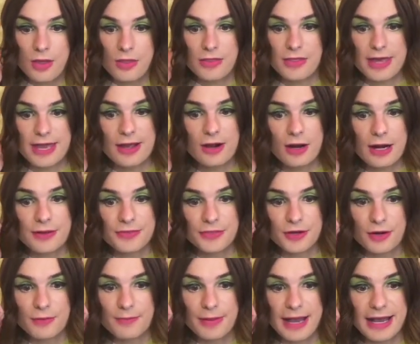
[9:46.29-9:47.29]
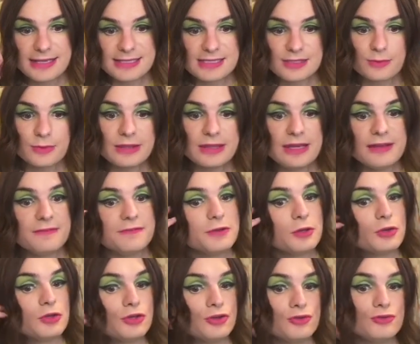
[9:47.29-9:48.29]
They are at their best when they
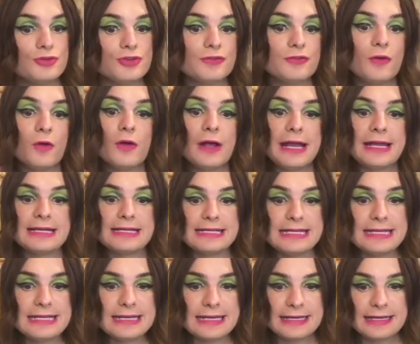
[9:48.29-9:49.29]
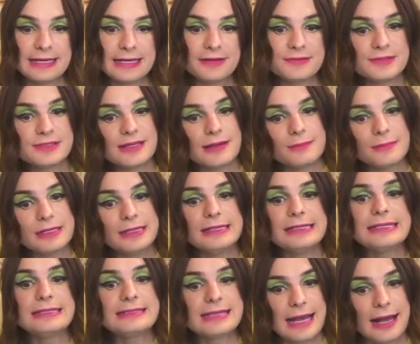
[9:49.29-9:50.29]
feel useful and needed. If somebody
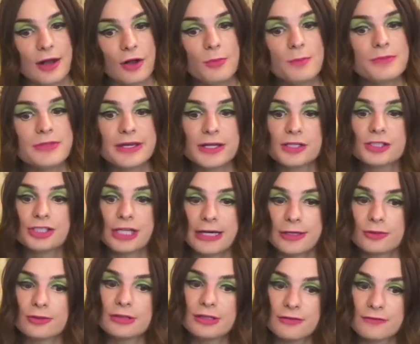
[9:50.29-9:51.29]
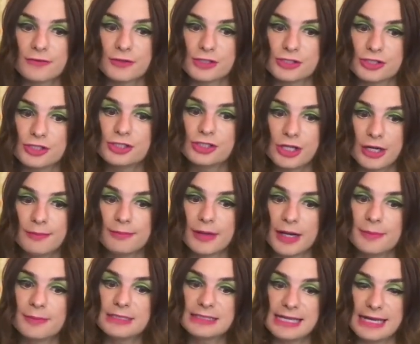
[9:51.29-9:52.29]
needs help, they are generally the first to jump
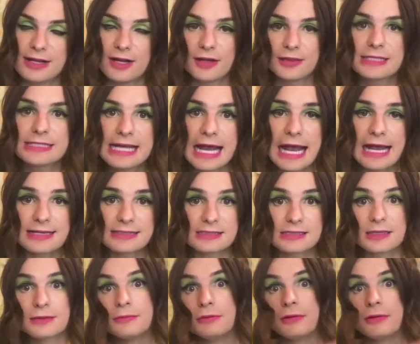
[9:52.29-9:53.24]
up and take on the task.